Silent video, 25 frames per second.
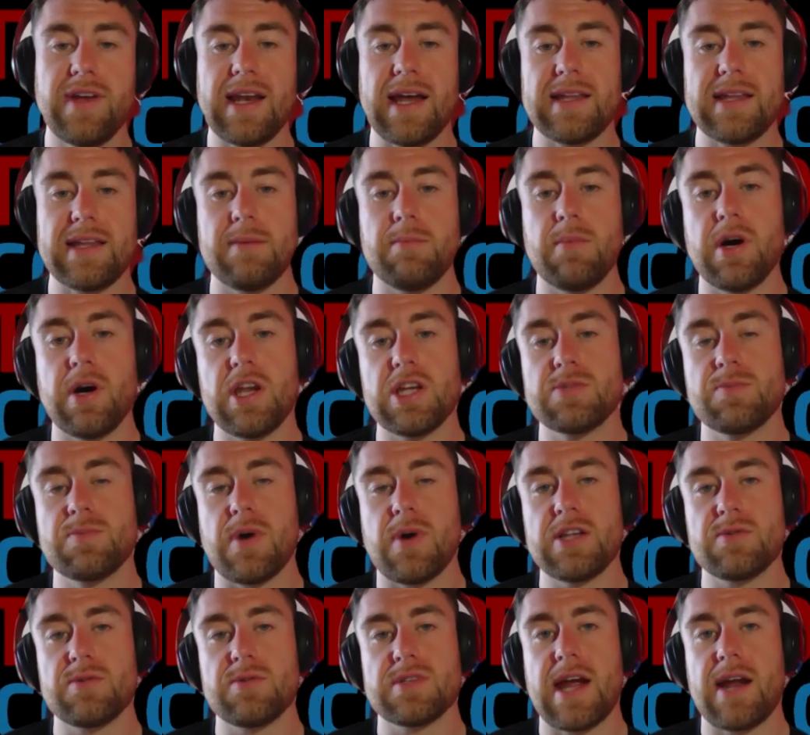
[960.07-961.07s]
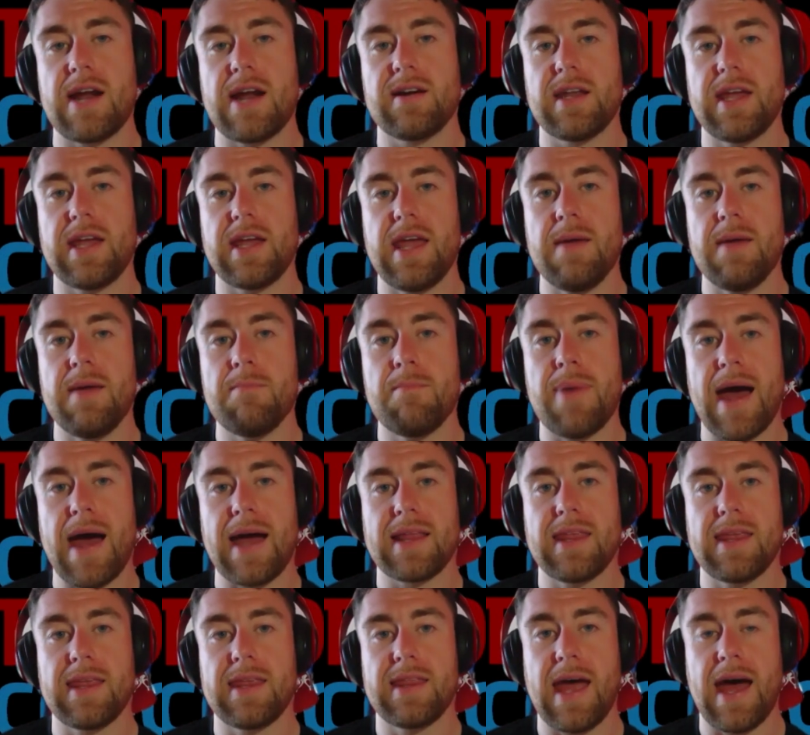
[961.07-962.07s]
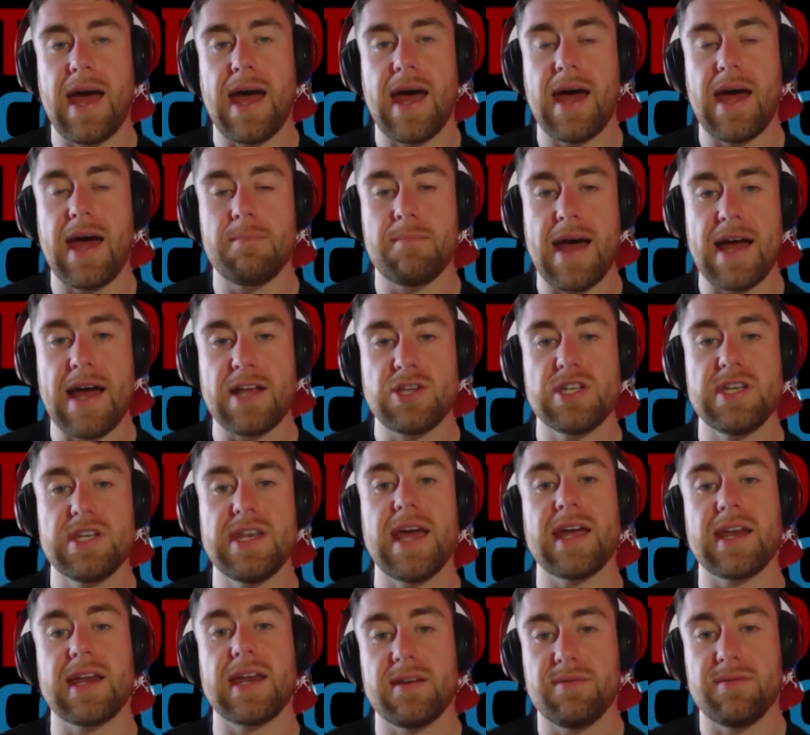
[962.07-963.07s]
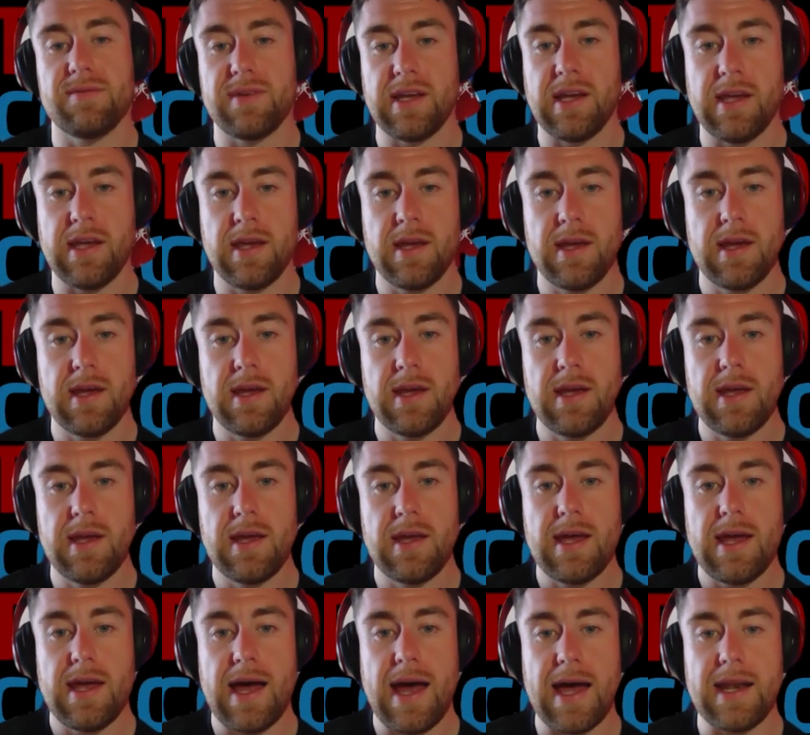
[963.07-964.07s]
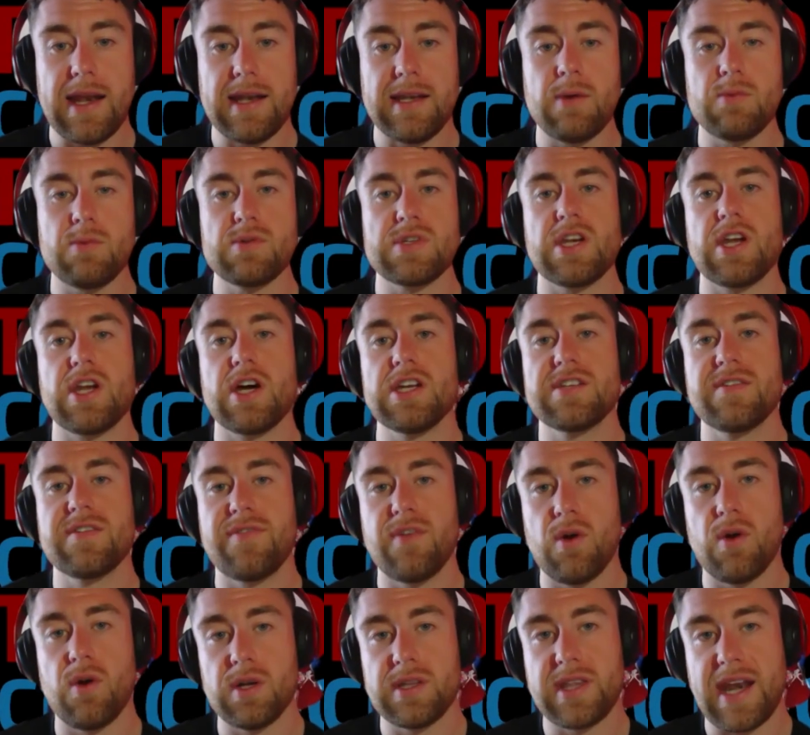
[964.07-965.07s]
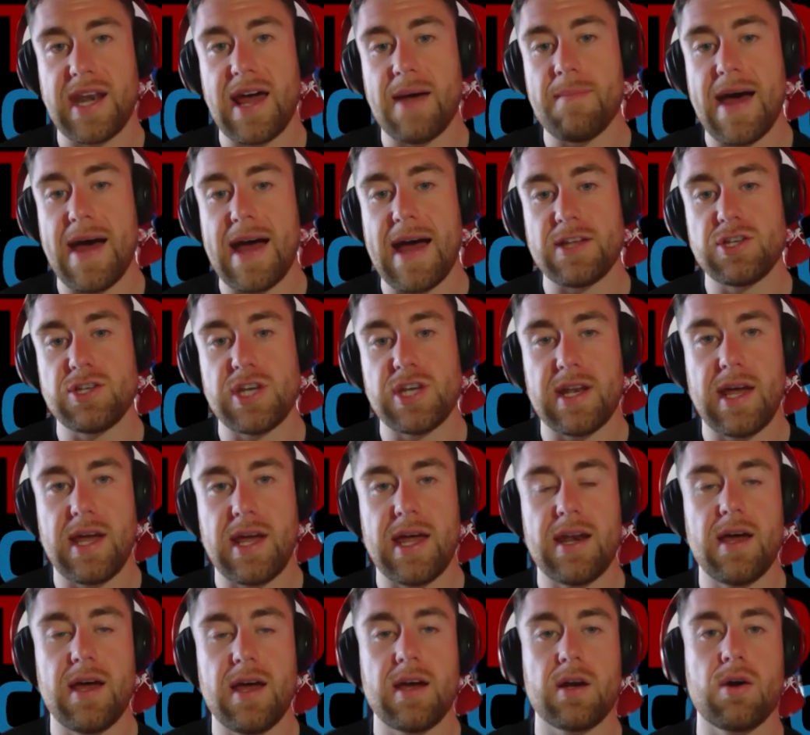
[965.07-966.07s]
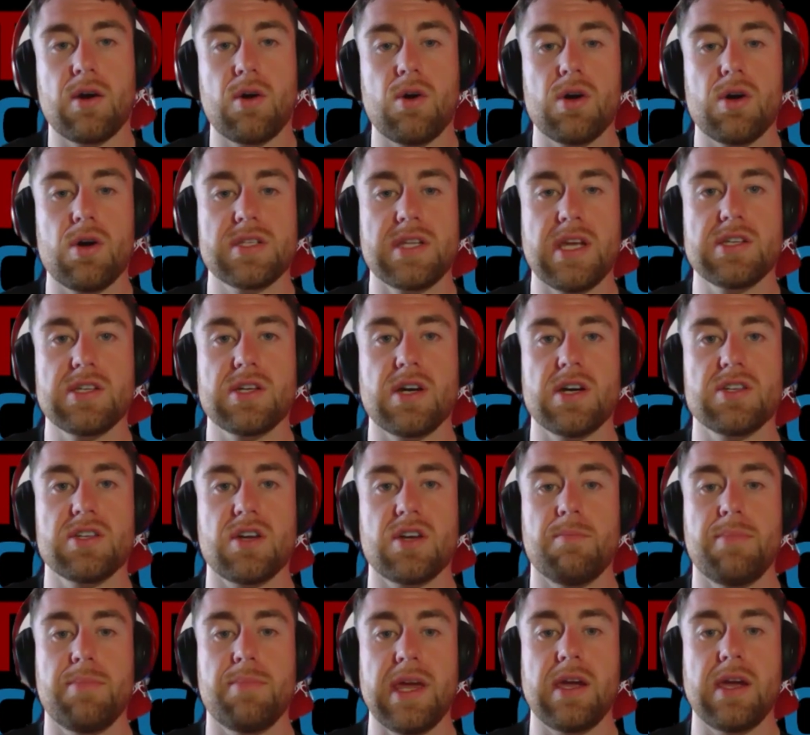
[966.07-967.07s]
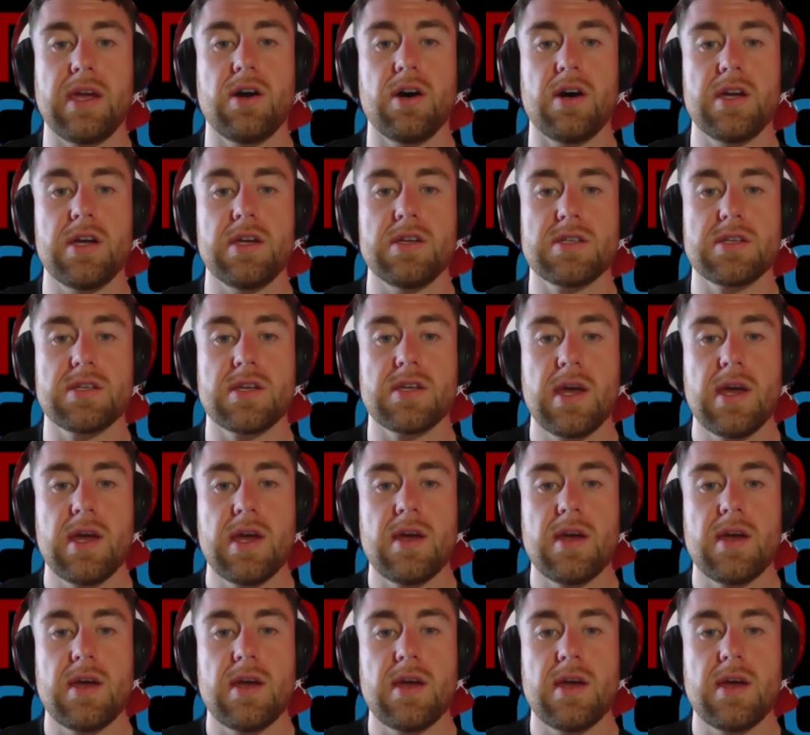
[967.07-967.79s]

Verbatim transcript: that the minus points were starting to impact that match negatively. Okay. And there was a nice flow to that match. And, and of course, these guys are big guys.